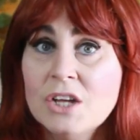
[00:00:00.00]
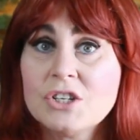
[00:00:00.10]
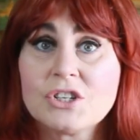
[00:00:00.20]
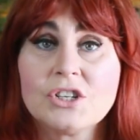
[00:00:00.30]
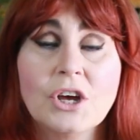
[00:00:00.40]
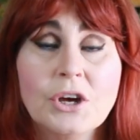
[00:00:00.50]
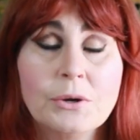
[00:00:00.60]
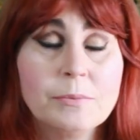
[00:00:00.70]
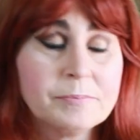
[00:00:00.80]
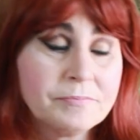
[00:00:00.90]

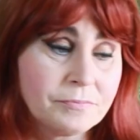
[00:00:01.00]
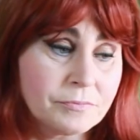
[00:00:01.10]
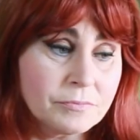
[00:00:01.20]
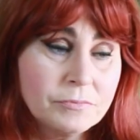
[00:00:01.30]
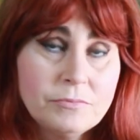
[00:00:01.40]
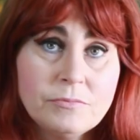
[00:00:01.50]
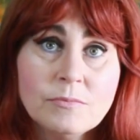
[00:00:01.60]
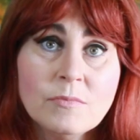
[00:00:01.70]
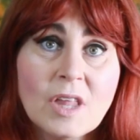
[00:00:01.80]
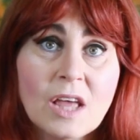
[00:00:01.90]
So
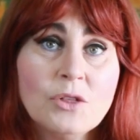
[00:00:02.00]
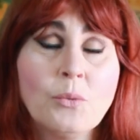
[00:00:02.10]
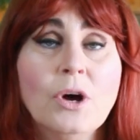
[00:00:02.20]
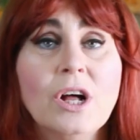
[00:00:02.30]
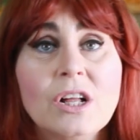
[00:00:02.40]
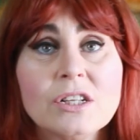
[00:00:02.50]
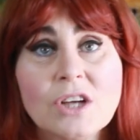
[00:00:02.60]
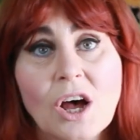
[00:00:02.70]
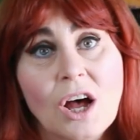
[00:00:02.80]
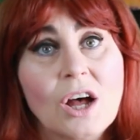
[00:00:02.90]
the
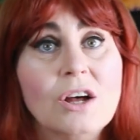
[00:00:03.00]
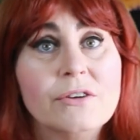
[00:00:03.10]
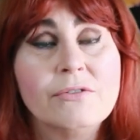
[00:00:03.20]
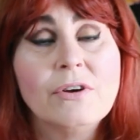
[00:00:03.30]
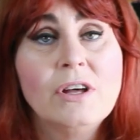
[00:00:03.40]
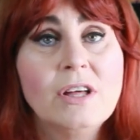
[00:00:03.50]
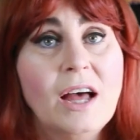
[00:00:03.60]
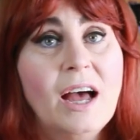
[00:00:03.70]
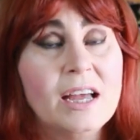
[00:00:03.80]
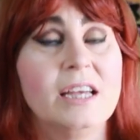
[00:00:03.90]
world of
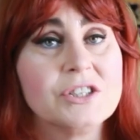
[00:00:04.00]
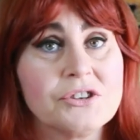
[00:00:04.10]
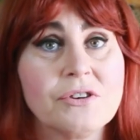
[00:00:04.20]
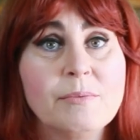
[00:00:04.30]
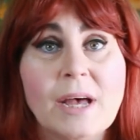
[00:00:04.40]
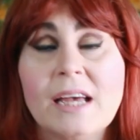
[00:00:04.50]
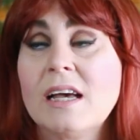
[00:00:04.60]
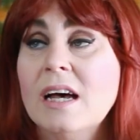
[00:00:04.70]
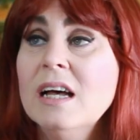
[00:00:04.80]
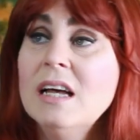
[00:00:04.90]
A History
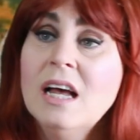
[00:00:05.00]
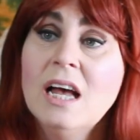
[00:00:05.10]
Maker